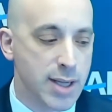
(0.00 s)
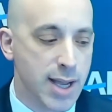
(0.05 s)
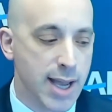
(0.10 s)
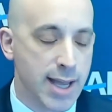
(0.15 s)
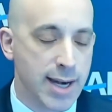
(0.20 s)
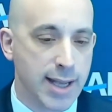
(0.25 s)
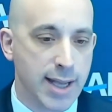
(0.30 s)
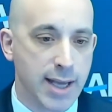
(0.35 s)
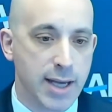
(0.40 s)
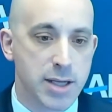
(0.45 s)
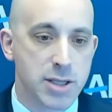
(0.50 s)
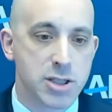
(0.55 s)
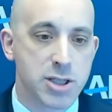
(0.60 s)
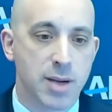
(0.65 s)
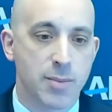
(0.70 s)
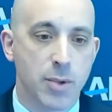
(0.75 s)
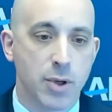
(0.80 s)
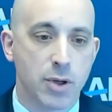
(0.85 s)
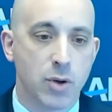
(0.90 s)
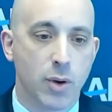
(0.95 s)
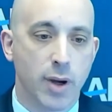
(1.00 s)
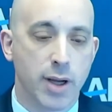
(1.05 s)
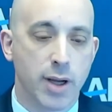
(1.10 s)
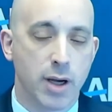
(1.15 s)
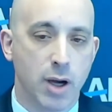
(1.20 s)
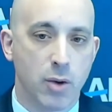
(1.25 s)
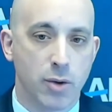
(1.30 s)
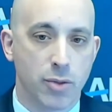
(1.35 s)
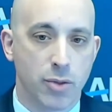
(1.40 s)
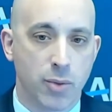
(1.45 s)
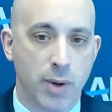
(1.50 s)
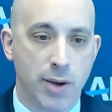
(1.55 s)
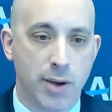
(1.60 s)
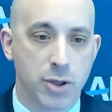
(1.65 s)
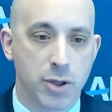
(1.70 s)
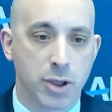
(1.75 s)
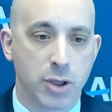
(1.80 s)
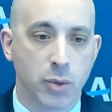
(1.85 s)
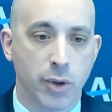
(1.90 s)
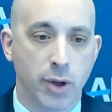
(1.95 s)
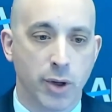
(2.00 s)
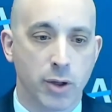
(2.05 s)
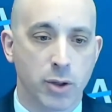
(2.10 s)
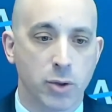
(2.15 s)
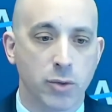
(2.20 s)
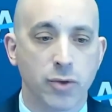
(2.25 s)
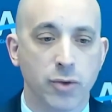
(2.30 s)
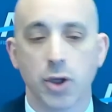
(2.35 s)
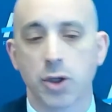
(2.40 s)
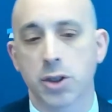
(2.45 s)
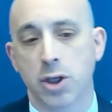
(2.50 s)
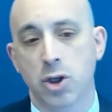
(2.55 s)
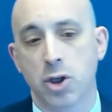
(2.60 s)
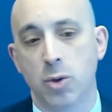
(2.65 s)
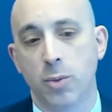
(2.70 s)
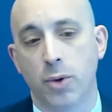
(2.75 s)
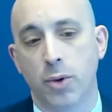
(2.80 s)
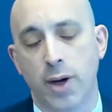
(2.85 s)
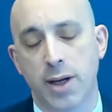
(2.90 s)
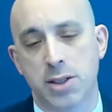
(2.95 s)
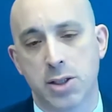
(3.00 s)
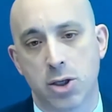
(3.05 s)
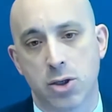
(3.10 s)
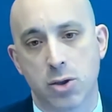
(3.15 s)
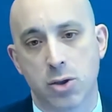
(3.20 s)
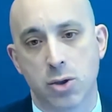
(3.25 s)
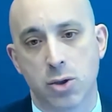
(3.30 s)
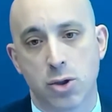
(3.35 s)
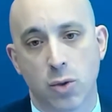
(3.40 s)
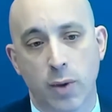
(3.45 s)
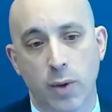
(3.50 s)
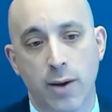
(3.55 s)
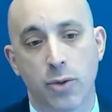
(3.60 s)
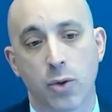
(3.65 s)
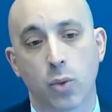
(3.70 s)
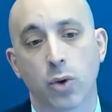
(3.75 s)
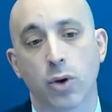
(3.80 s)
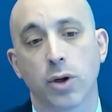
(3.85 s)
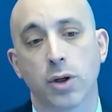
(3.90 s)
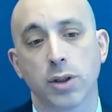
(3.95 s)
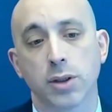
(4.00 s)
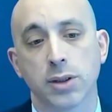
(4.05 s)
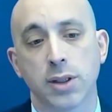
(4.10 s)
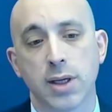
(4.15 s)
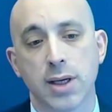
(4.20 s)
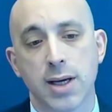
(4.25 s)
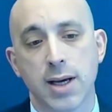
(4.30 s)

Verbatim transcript: And again, as someone who I know throughout your career, you've looked at human rights issues around the world.